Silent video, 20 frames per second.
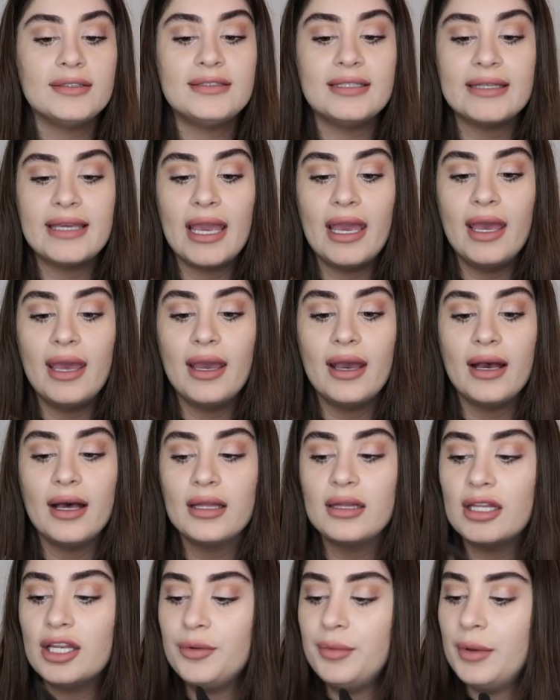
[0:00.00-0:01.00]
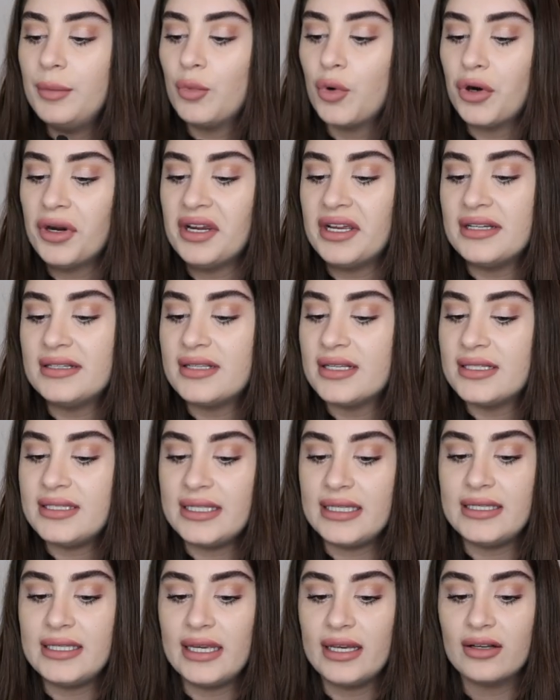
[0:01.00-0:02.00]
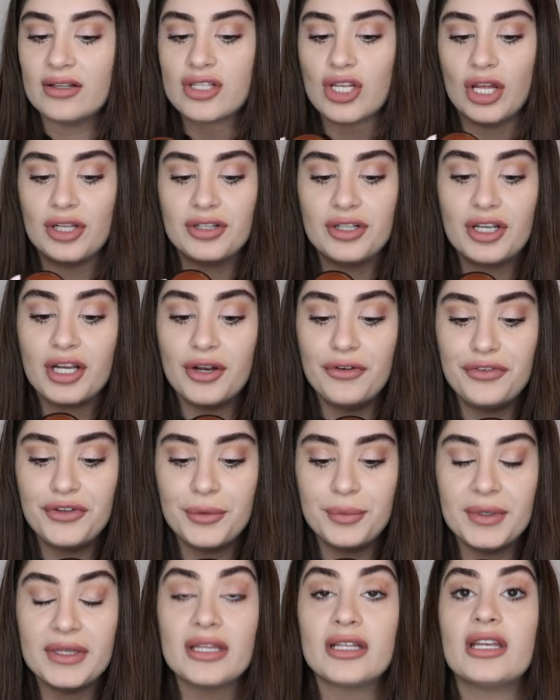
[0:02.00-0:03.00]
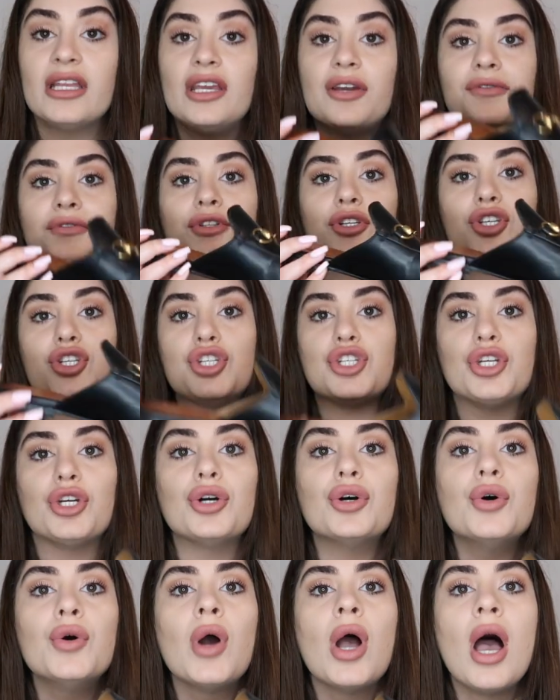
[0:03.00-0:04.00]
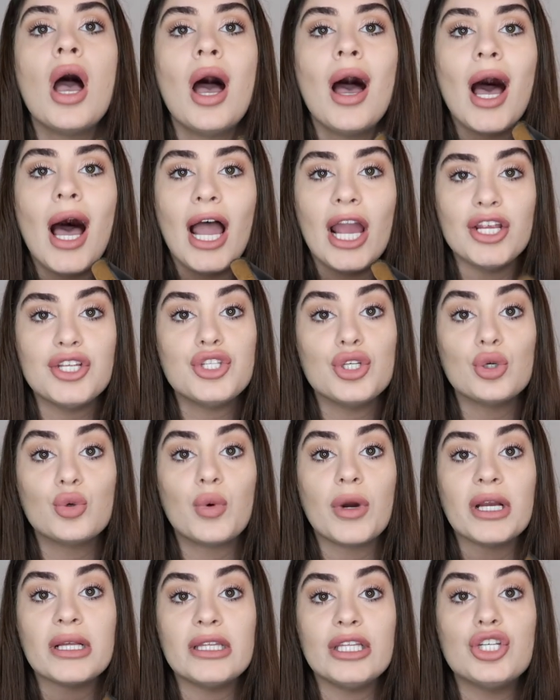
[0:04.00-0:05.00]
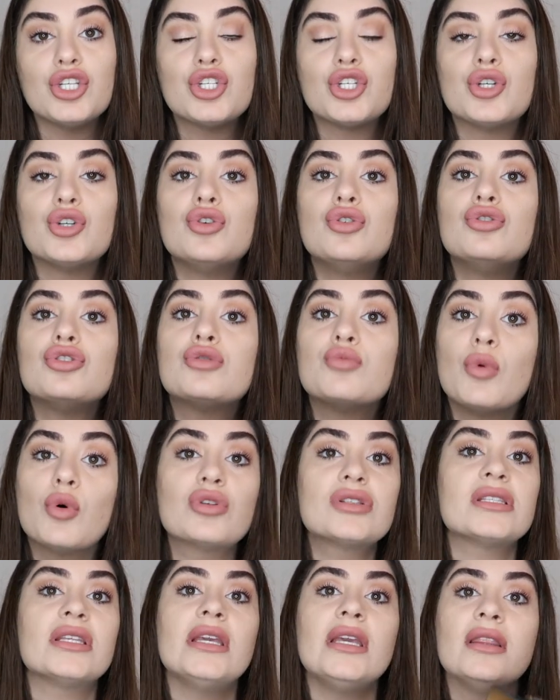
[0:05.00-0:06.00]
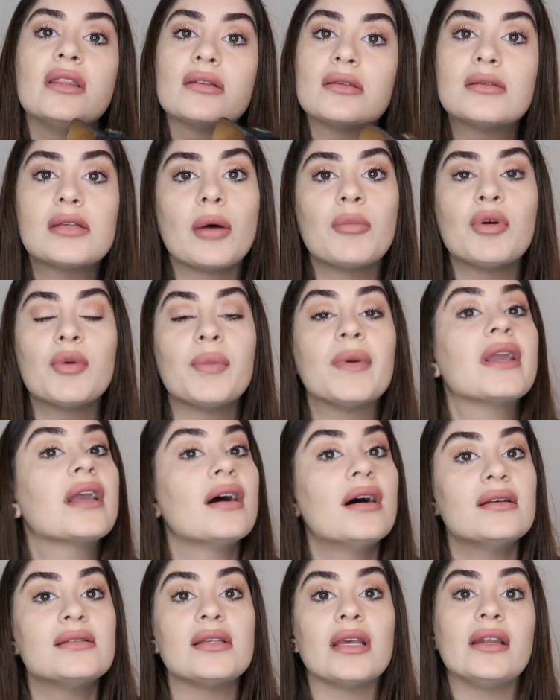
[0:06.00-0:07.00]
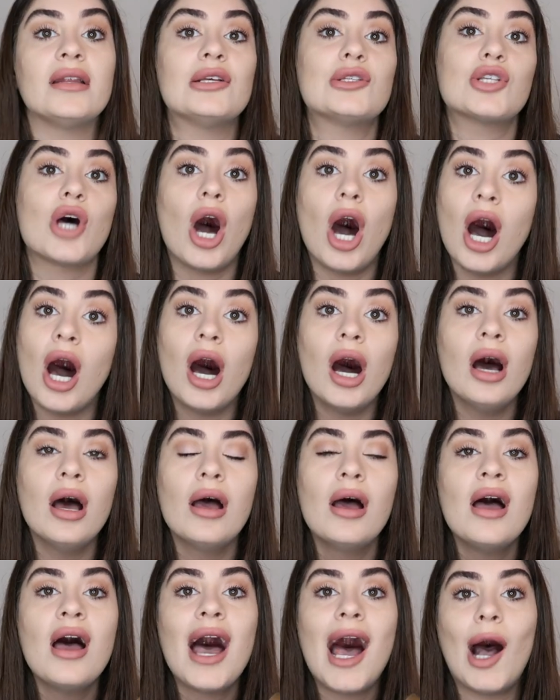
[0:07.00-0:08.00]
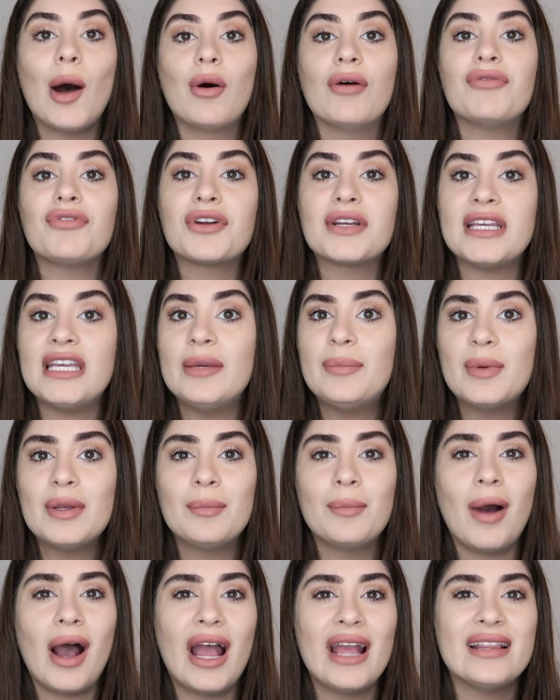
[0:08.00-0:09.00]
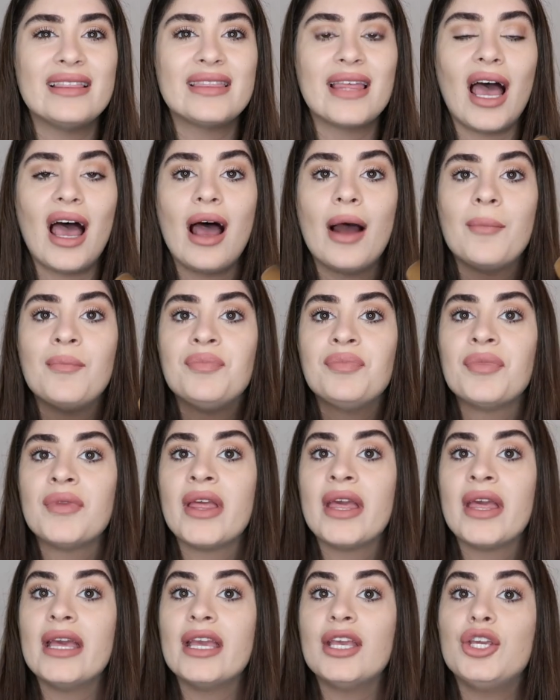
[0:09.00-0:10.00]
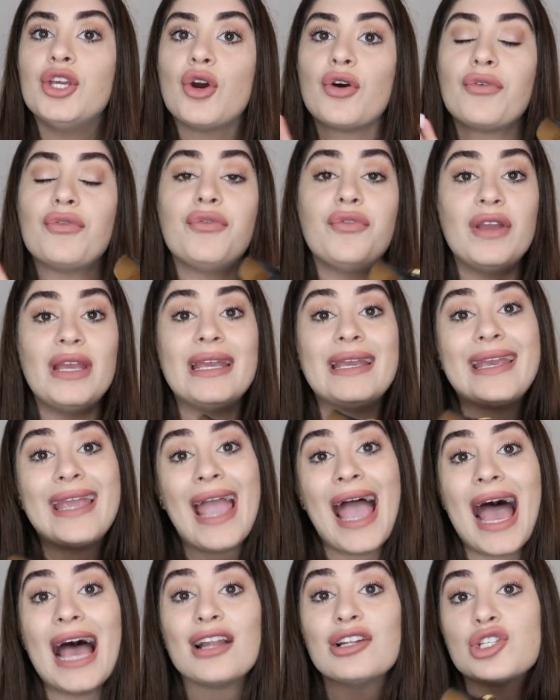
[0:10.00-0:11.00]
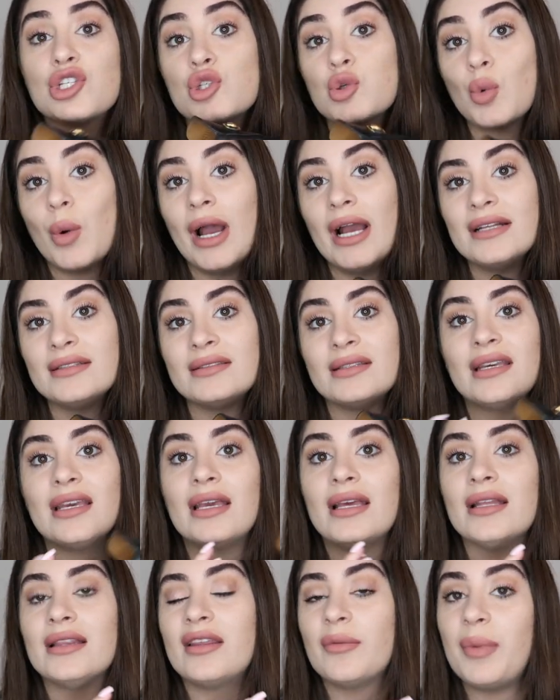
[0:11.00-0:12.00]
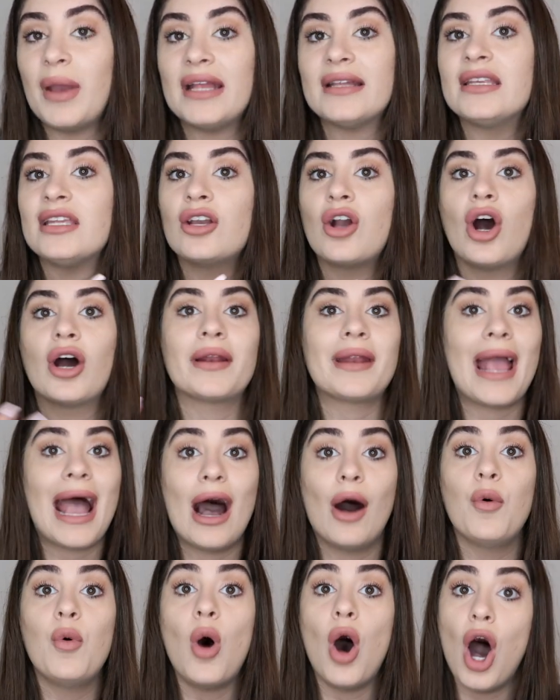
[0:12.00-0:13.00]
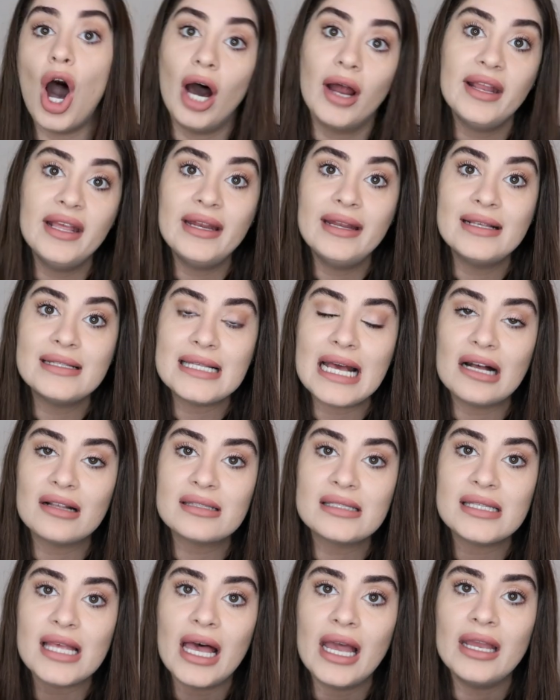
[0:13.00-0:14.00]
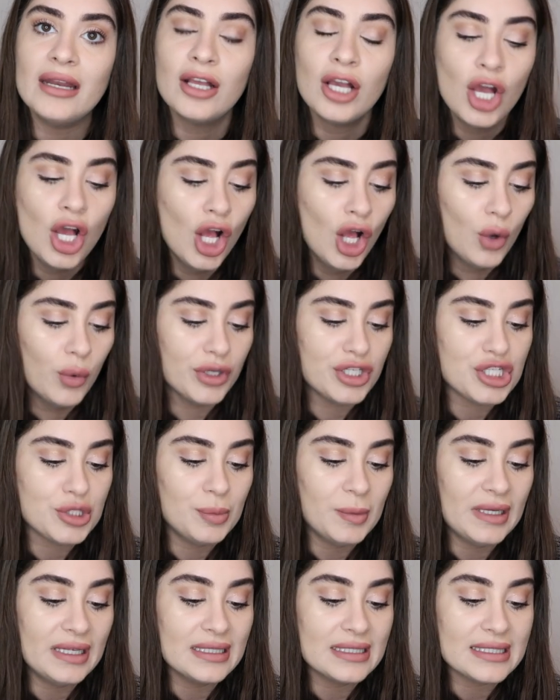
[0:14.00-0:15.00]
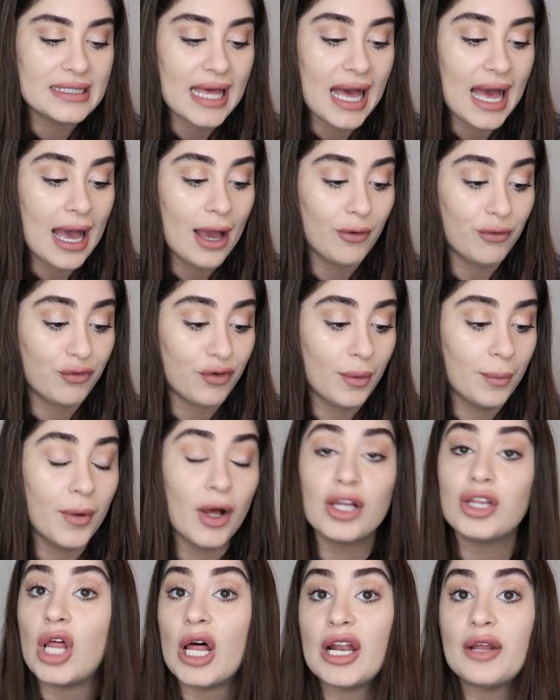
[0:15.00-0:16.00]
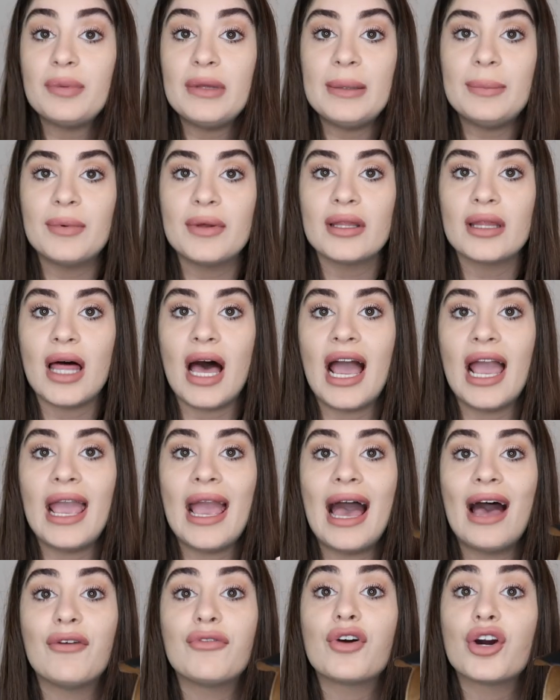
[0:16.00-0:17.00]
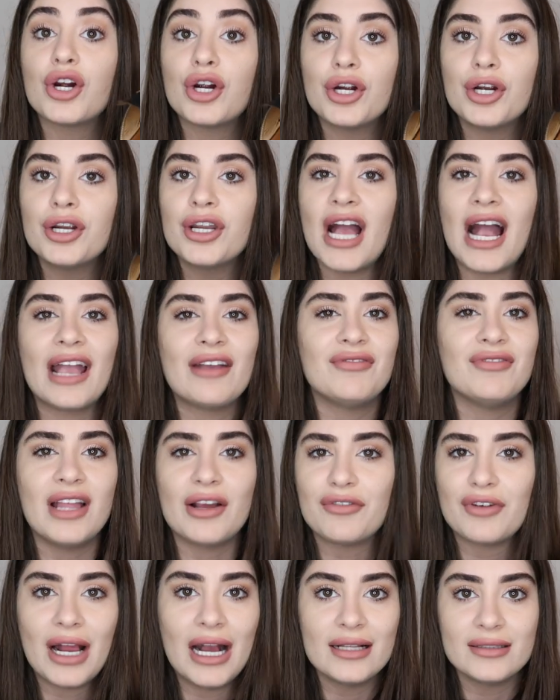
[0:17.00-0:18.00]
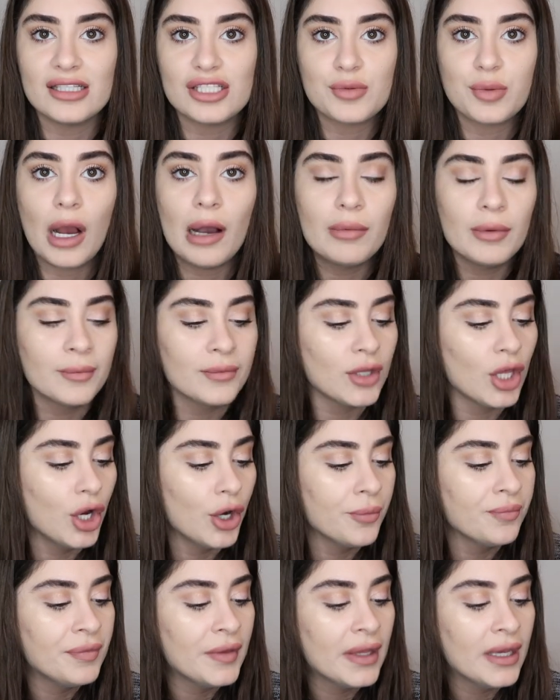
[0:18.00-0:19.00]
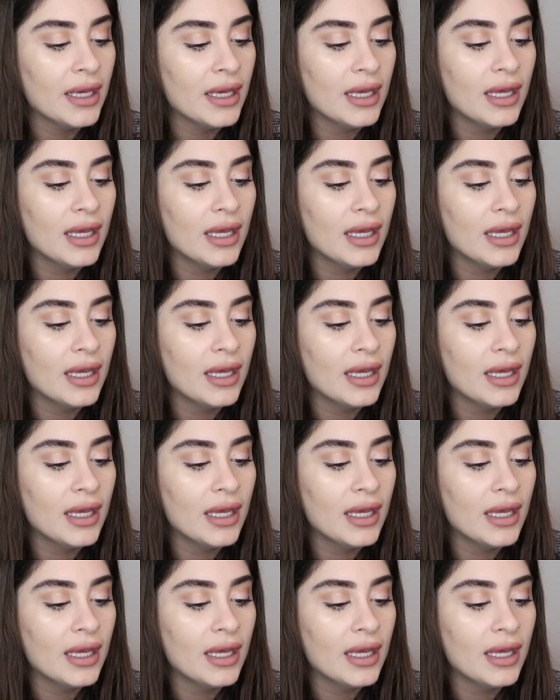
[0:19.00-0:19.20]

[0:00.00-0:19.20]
to get a little bit more into details on the comfortability of the shoe i do wear these shoes mostly in the summer because it is hot however keep in mind that your feet can sweat depending on how hot it is outside, which means that from a lot of people I have heard, I've never had this problem though,